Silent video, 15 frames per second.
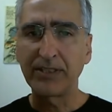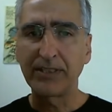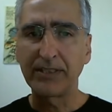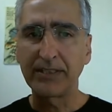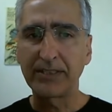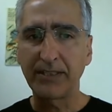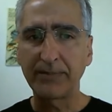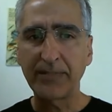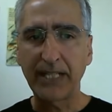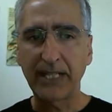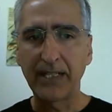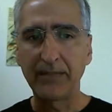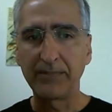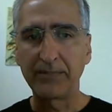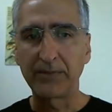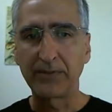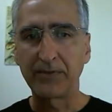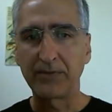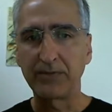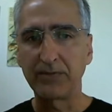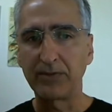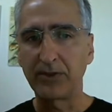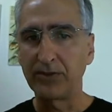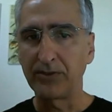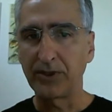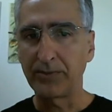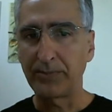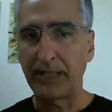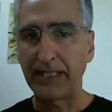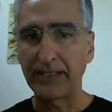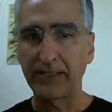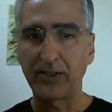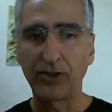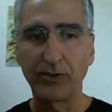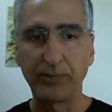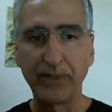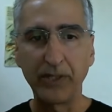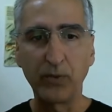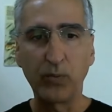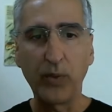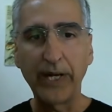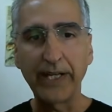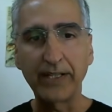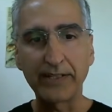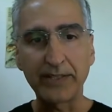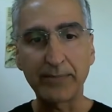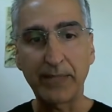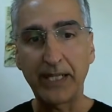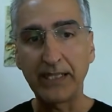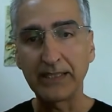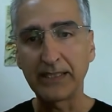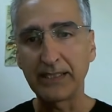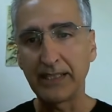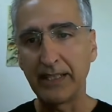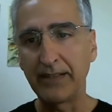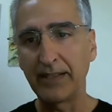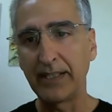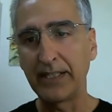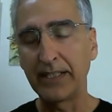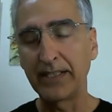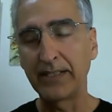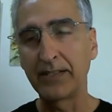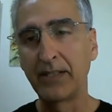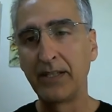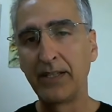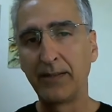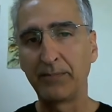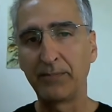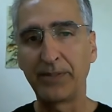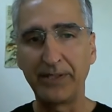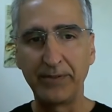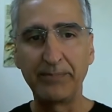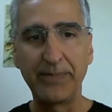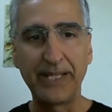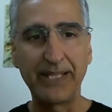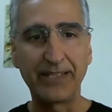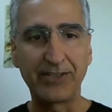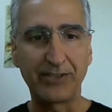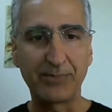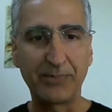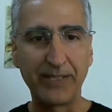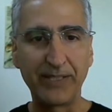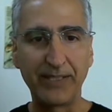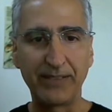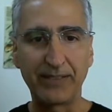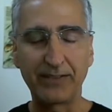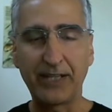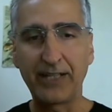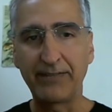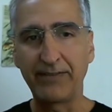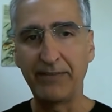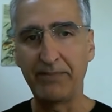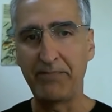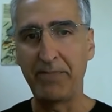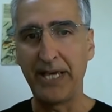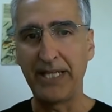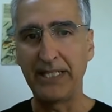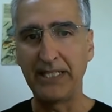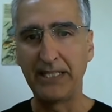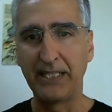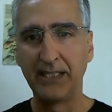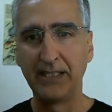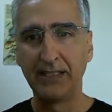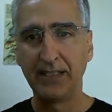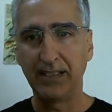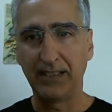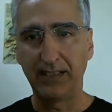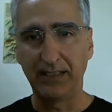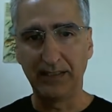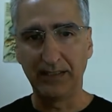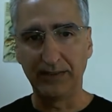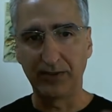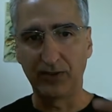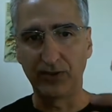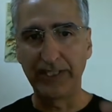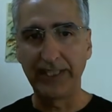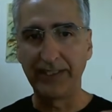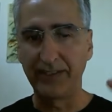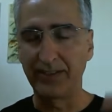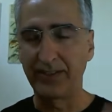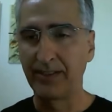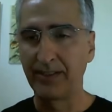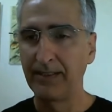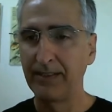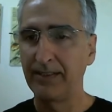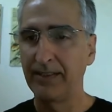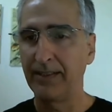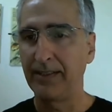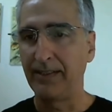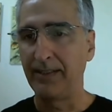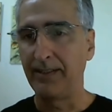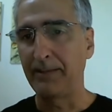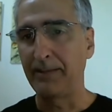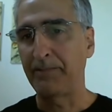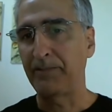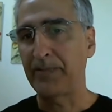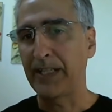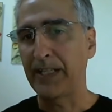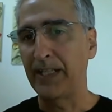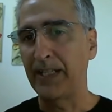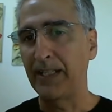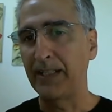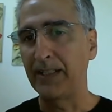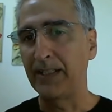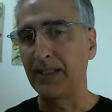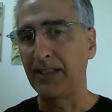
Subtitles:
sometimes those spots could be wear spots and things, but it may just be kind of embedded grease there. And